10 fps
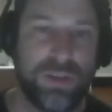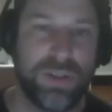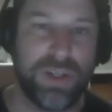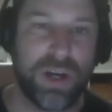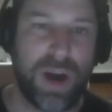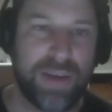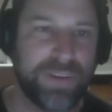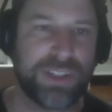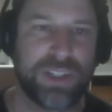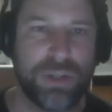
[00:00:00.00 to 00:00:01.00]
you know
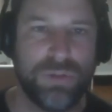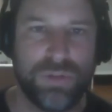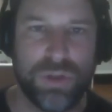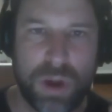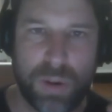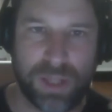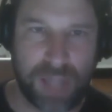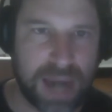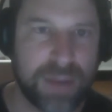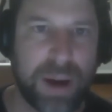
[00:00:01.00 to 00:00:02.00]
obviously you you know a
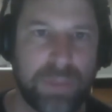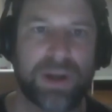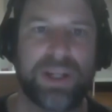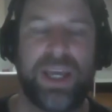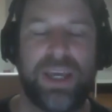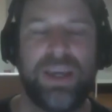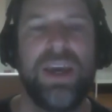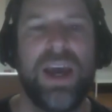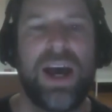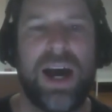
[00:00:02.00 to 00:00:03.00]
lot about marketing,
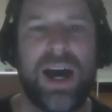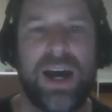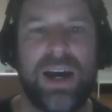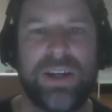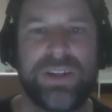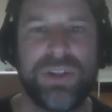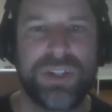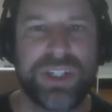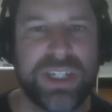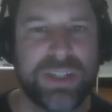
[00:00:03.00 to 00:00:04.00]
uh, you
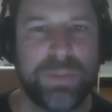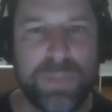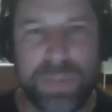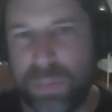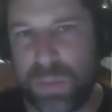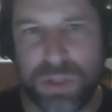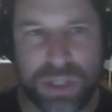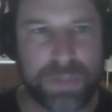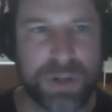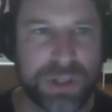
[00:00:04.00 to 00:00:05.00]
just need to boost
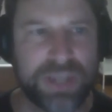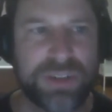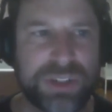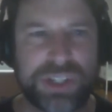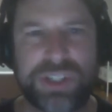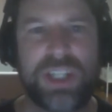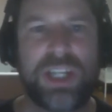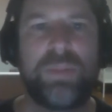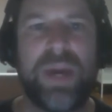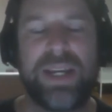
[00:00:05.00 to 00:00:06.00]
up your skills just a
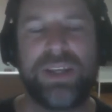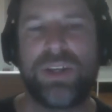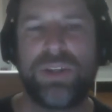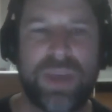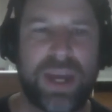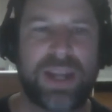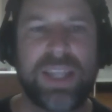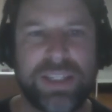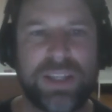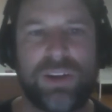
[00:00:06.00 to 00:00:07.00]
little bit. You can do that on
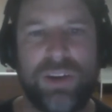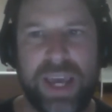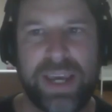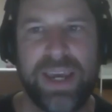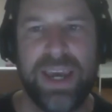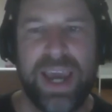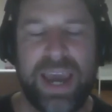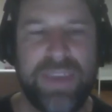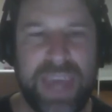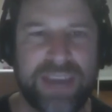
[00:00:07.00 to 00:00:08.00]
LinkedIn Learning,
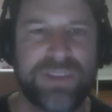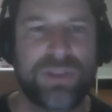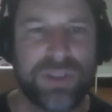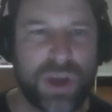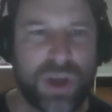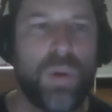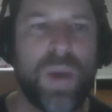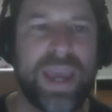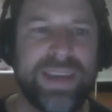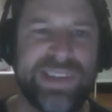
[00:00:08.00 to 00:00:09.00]
and the answer is
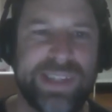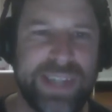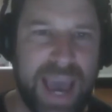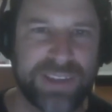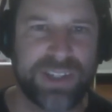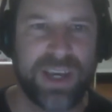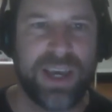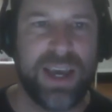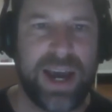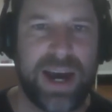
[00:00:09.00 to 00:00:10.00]
always yes.
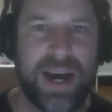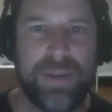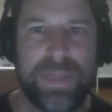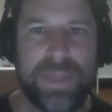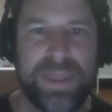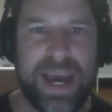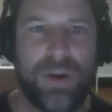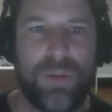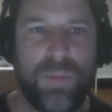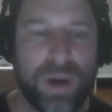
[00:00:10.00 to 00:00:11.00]
Um,
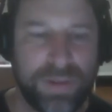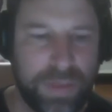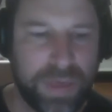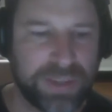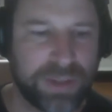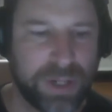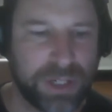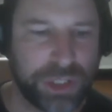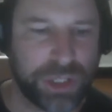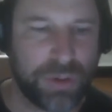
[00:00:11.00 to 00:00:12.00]
now, one of the things I'm going
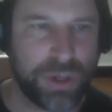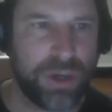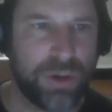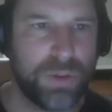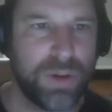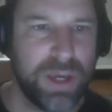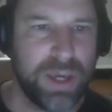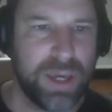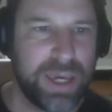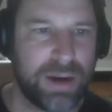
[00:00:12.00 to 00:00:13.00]
to show you
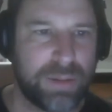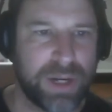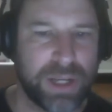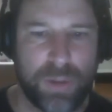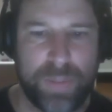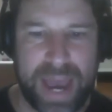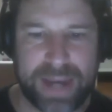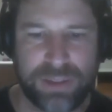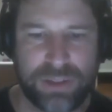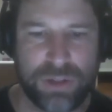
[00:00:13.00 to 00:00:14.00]
here, I'm going to go
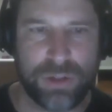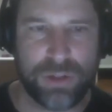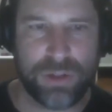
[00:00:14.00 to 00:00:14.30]
back to.